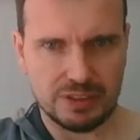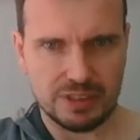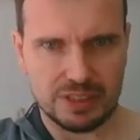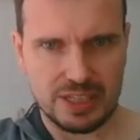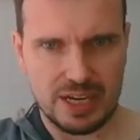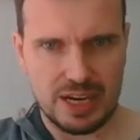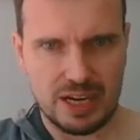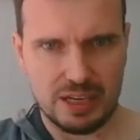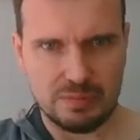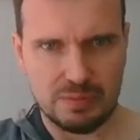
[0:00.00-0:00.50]
is
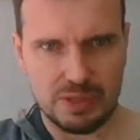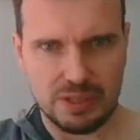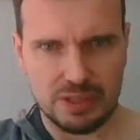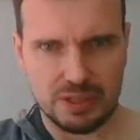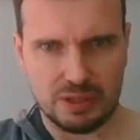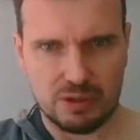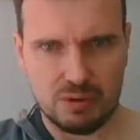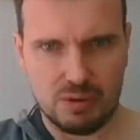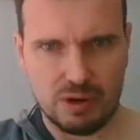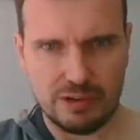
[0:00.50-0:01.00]
telling me the
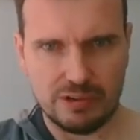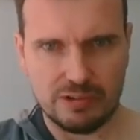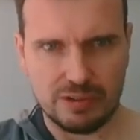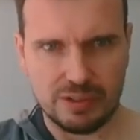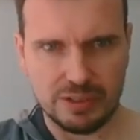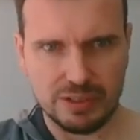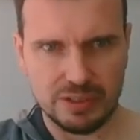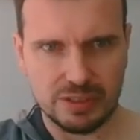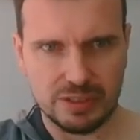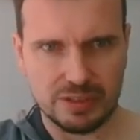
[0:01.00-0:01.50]

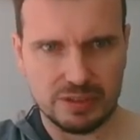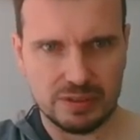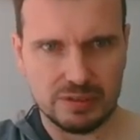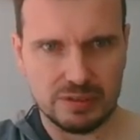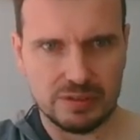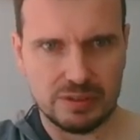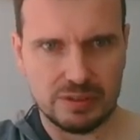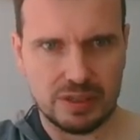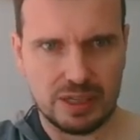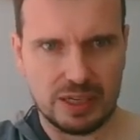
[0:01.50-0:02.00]
quadrant
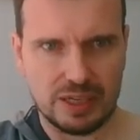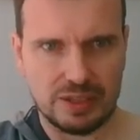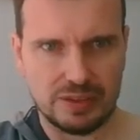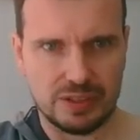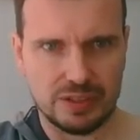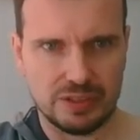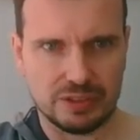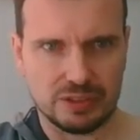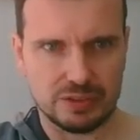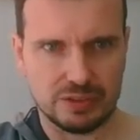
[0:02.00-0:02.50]
and the
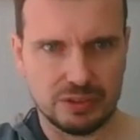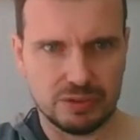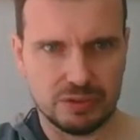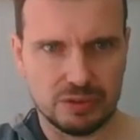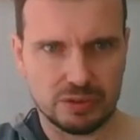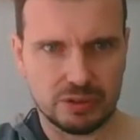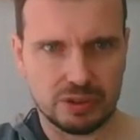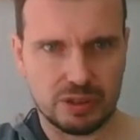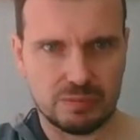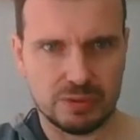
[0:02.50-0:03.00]

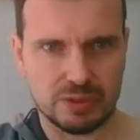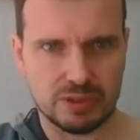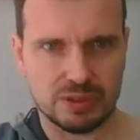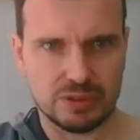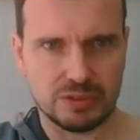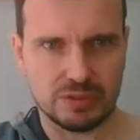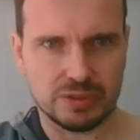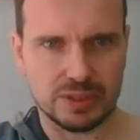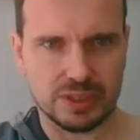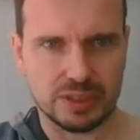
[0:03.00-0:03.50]

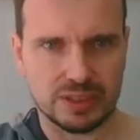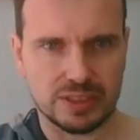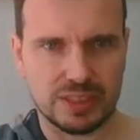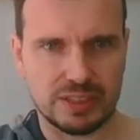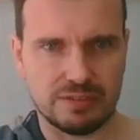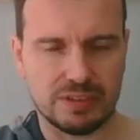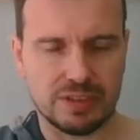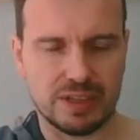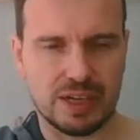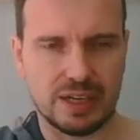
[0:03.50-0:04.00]

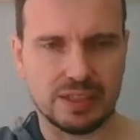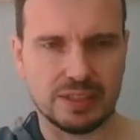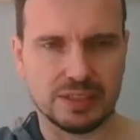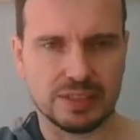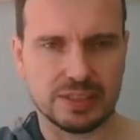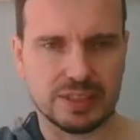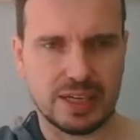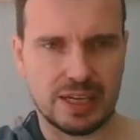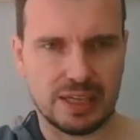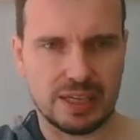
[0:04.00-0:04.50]
0,2679 is
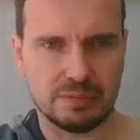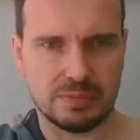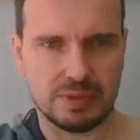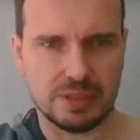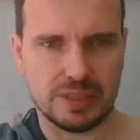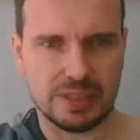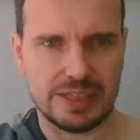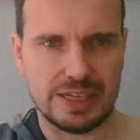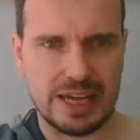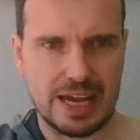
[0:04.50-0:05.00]
telling
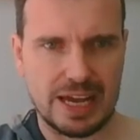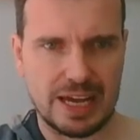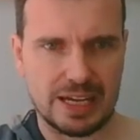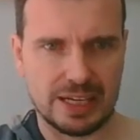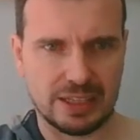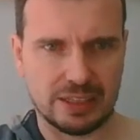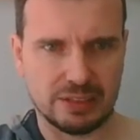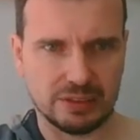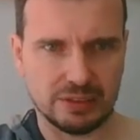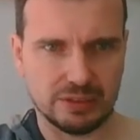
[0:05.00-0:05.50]
me the
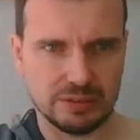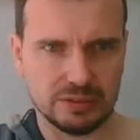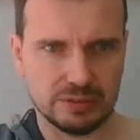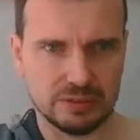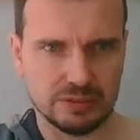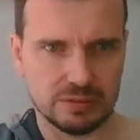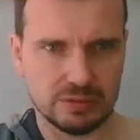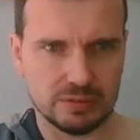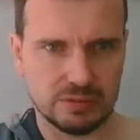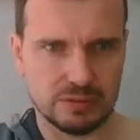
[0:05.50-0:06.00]
angle.
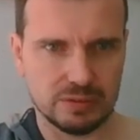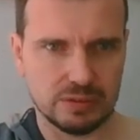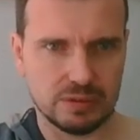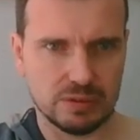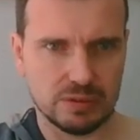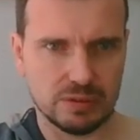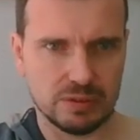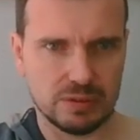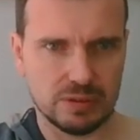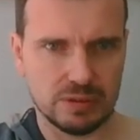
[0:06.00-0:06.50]

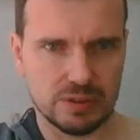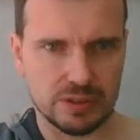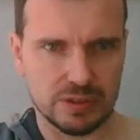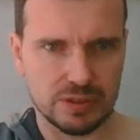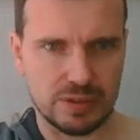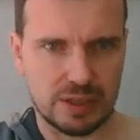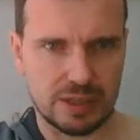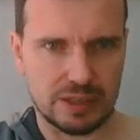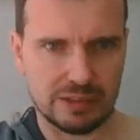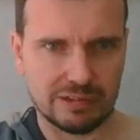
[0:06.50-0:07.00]

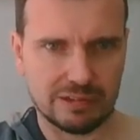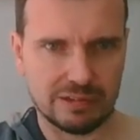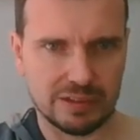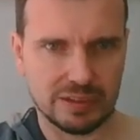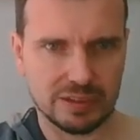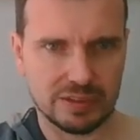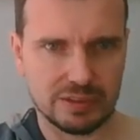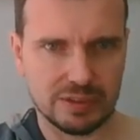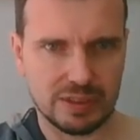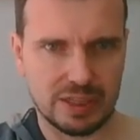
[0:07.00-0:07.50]
So our
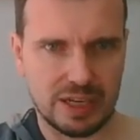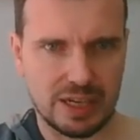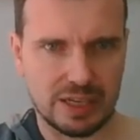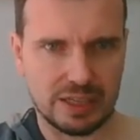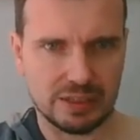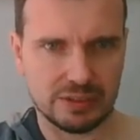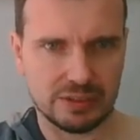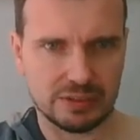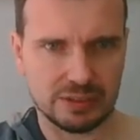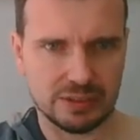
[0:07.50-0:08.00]
critical
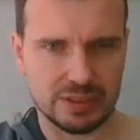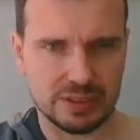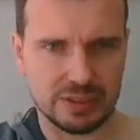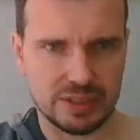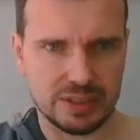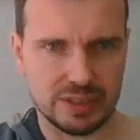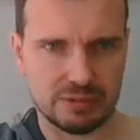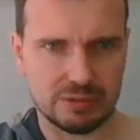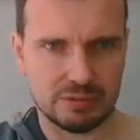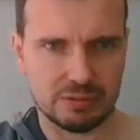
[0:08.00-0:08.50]
angle is
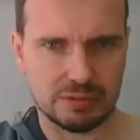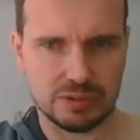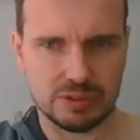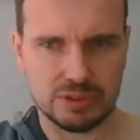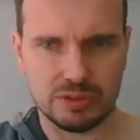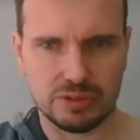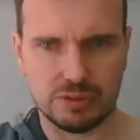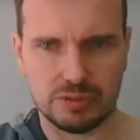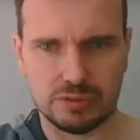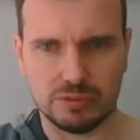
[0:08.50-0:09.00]
equal
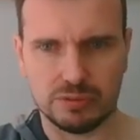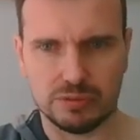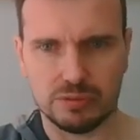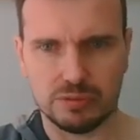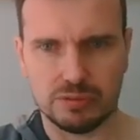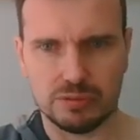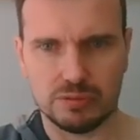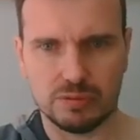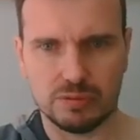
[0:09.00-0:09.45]
to,